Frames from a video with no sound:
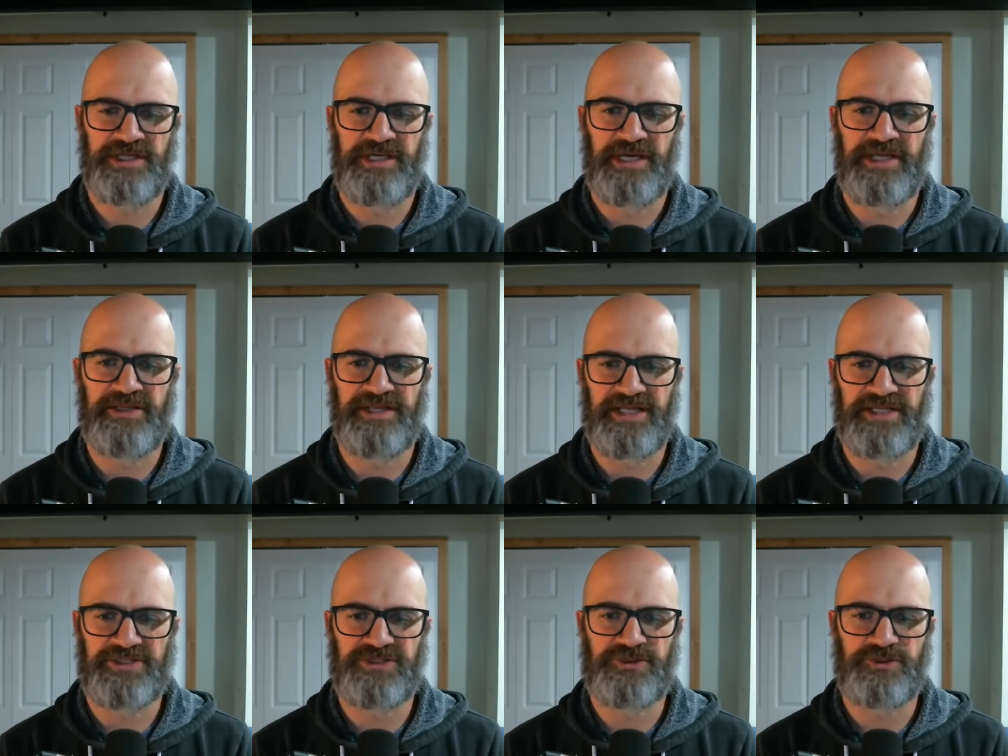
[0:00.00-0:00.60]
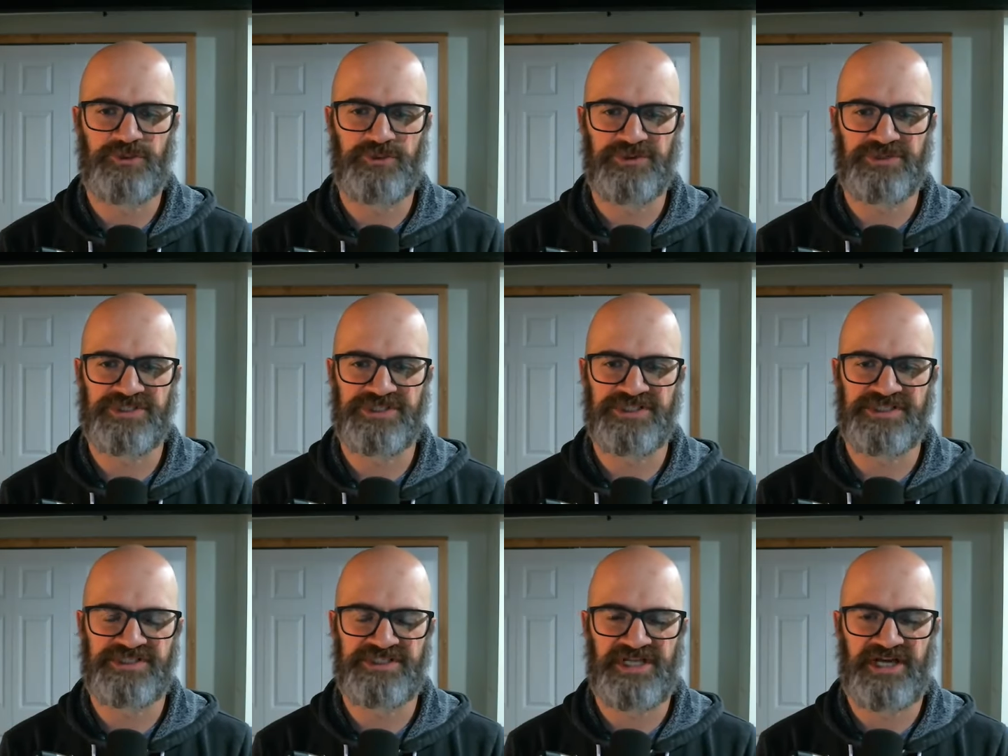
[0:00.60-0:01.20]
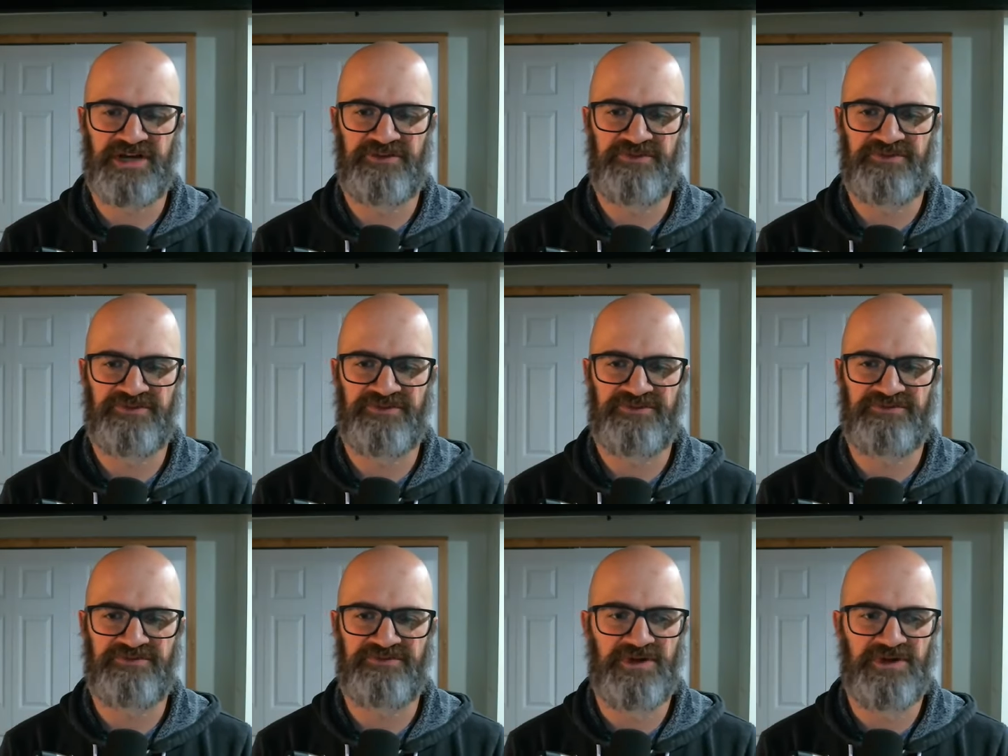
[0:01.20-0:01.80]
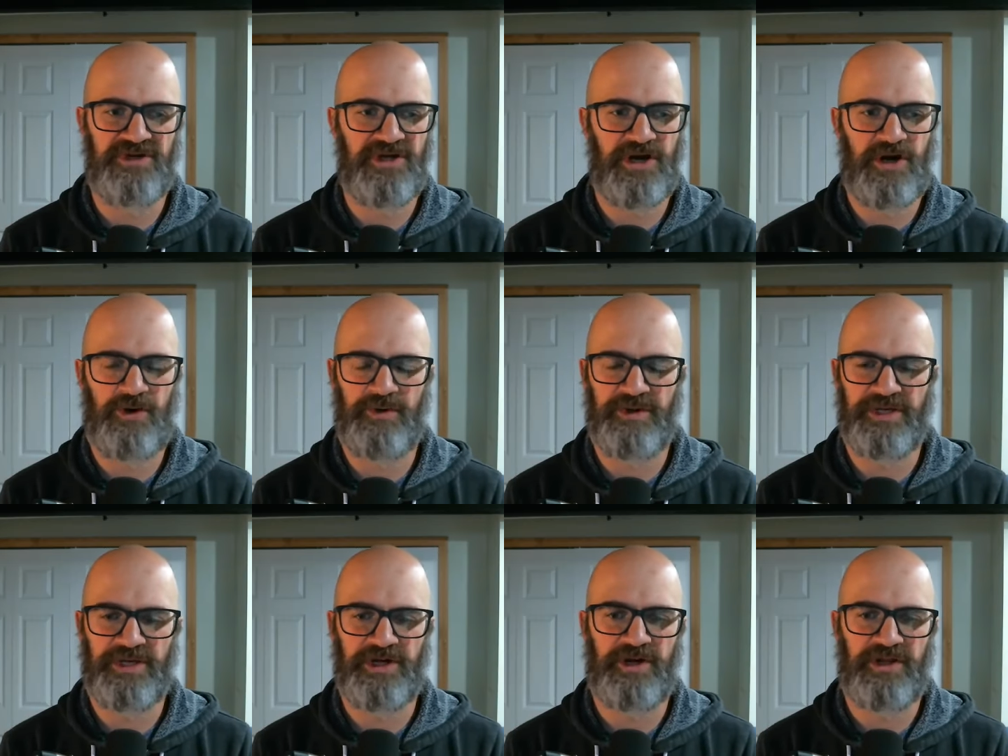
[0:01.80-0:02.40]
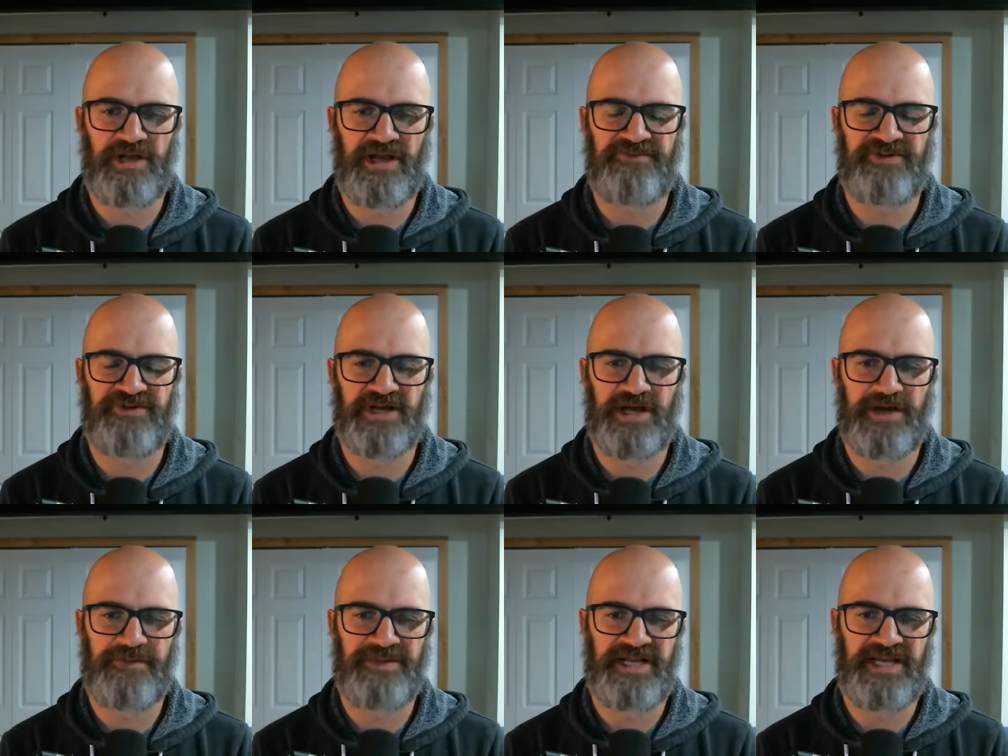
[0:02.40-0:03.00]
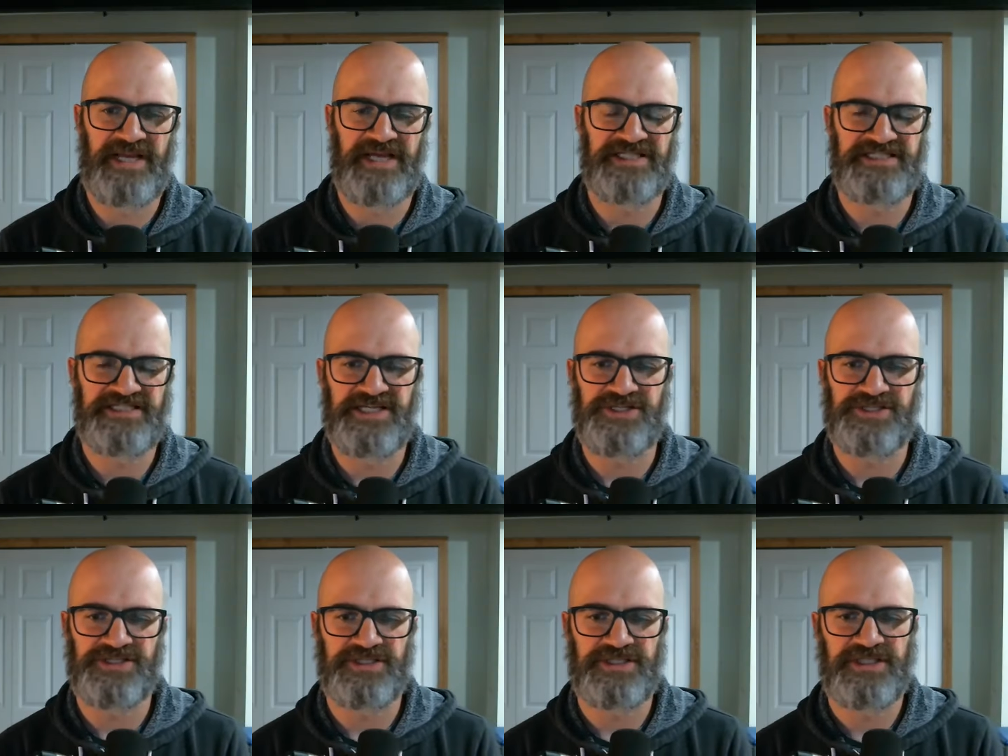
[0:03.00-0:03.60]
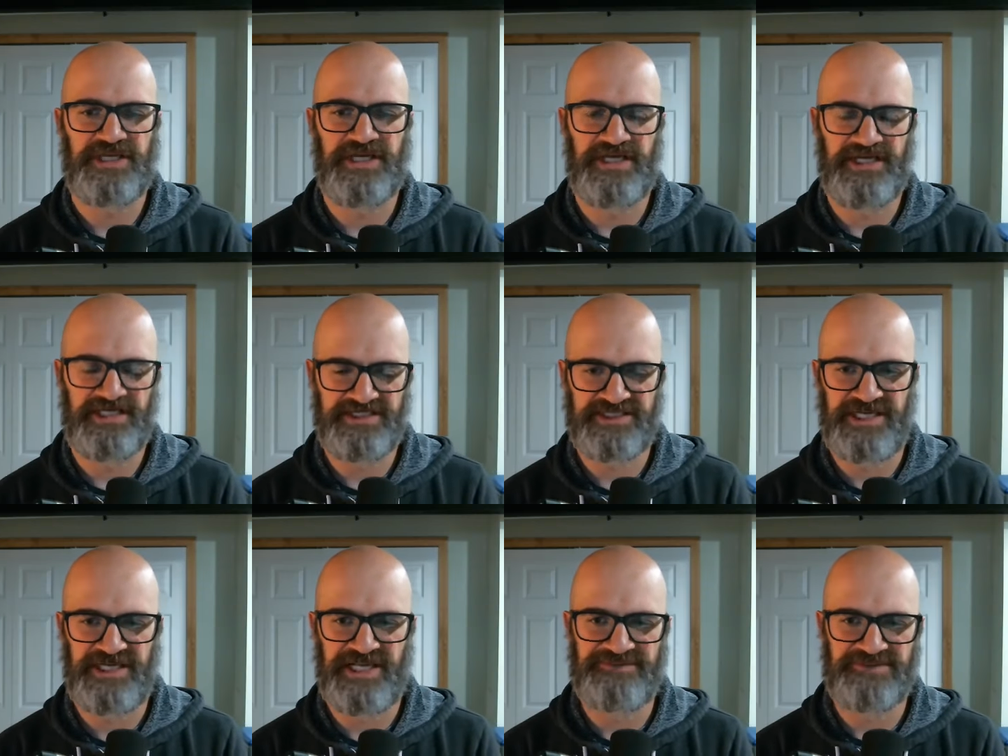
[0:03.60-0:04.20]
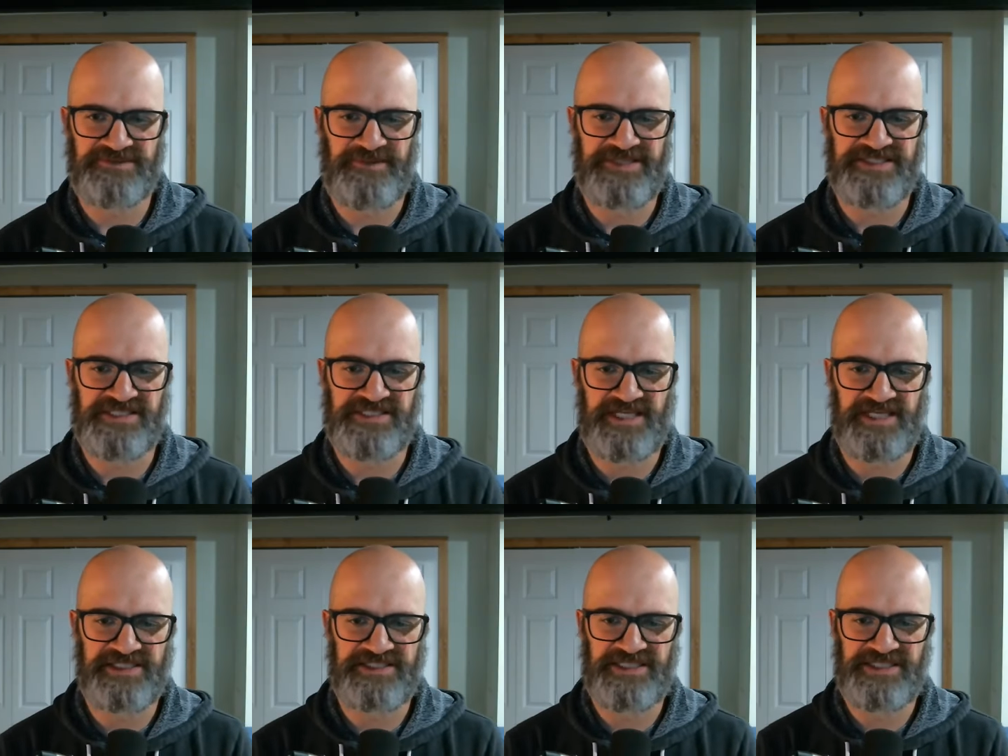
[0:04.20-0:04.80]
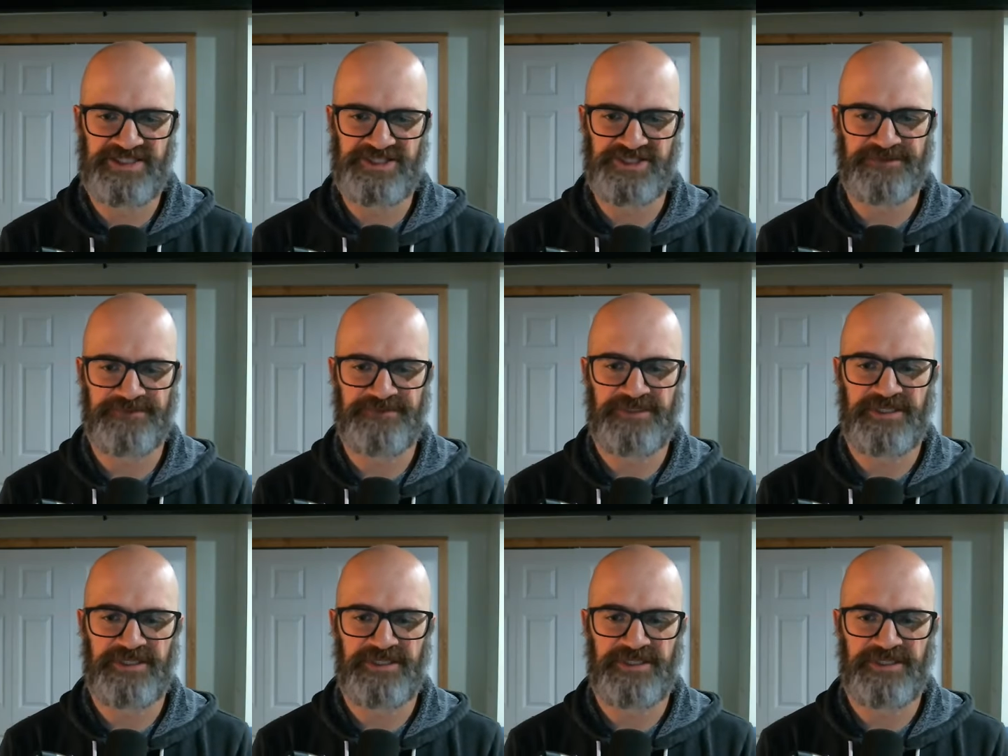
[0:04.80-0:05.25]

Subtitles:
and then tools and stuff know and can all have a common annotation. And it's a namespace annotation.